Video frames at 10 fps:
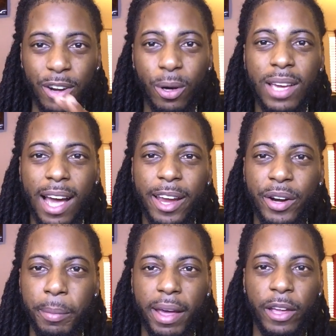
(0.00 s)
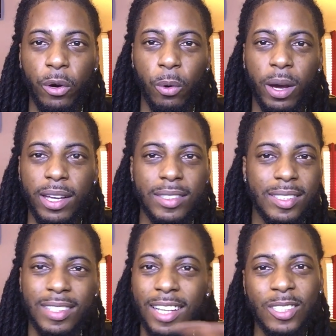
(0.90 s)
know y'all hear them
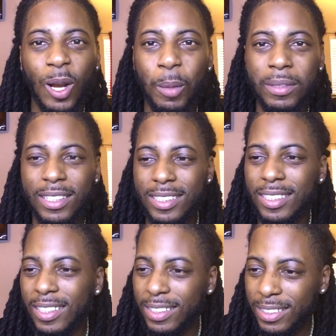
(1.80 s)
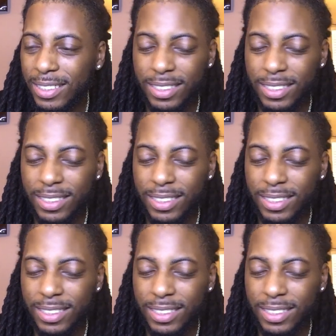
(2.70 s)
808s. That's all I'm gonna say.